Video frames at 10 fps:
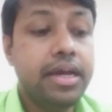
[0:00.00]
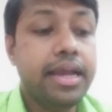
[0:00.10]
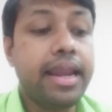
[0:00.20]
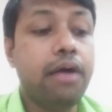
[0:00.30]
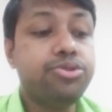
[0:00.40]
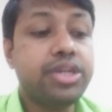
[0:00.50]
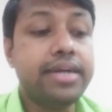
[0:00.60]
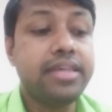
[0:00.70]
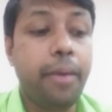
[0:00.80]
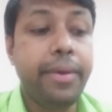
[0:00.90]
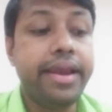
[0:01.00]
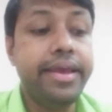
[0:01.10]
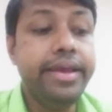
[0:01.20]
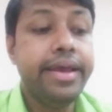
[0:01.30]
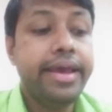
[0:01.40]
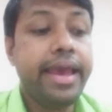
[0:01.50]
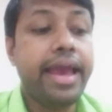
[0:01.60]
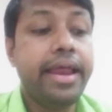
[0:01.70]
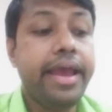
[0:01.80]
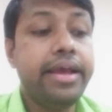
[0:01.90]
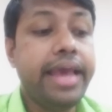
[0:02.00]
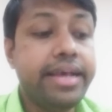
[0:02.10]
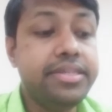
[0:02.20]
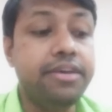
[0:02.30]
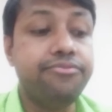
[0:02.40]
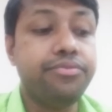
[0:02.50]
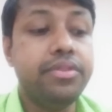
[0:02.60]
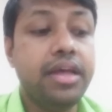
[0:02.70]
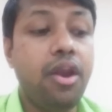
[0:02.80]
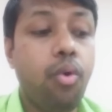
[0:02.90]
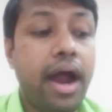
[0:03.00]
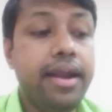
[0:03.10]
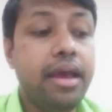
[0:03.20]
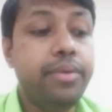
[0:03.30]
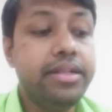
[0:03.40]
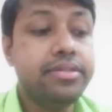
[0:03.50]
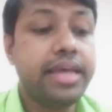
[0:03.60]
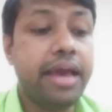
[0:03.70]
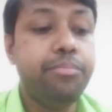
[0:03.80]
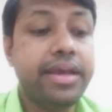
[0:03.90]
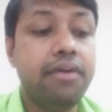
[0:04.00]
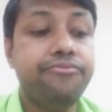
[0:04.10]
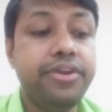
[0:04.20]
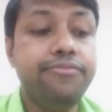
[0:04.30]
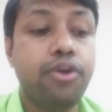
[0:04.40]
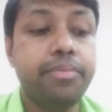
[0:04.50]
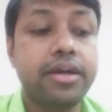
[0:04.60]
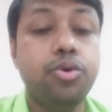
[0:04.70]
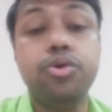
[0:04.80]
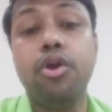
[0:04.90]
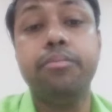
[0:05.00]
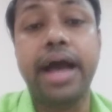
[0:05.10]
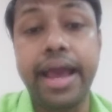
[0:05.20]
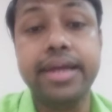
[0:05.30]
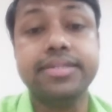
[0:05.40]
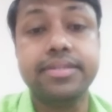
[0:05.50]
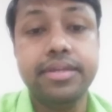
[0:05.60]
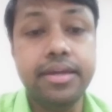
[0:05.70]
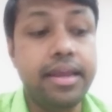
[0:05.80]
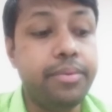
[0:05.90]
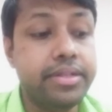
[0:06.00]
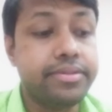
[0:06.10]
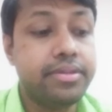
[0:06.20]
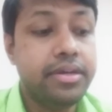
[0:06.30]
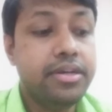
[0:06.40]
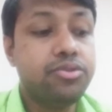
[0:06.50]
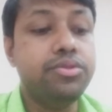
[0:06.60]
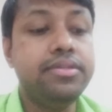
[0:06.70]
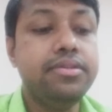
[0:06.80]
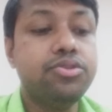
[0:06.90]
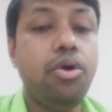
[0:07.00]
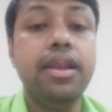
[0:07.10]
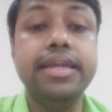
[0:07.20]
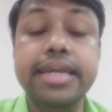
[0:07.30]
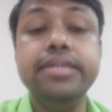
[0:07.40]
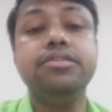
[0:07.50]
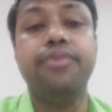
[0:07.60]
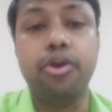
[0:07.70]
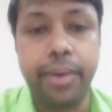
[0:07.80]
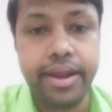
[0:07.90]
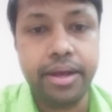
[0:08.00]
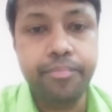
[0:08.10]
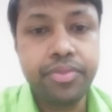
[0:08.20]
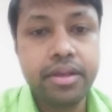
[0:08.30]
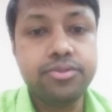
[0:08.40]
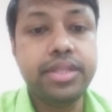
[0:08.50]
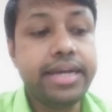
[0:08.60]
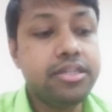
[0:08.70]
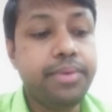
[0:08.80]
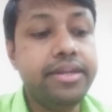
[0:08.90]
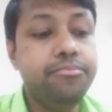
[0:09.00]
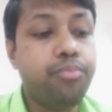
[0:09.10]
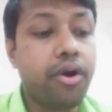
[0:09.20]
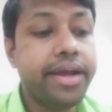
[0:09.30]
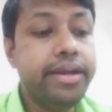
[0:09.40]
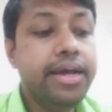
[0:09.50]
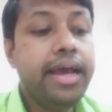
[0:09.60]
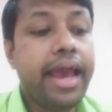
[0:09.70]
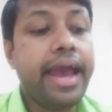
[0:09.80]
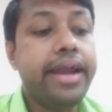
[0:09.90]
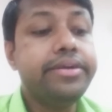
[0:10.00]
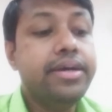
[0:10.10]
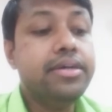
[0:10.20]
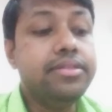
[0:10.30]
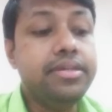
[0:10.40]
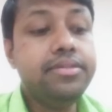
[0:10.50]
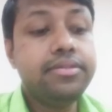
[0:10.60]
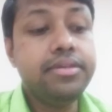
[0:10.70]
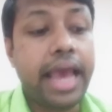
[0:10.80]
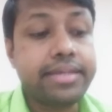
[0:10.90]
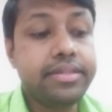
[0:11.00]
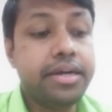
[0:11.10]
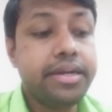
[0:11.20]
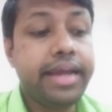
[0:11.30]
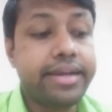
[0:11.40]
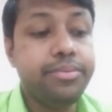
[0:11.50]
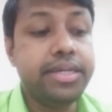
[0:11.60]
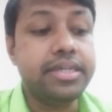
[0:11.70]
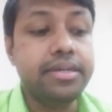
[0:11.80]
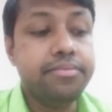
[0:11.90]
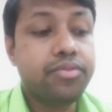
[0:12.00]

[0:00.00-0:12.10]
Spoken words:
now starts appearing as if the lower levels have become free from the control of the higher levels. So this is called release phenomena. So that is very important, and this exerted activity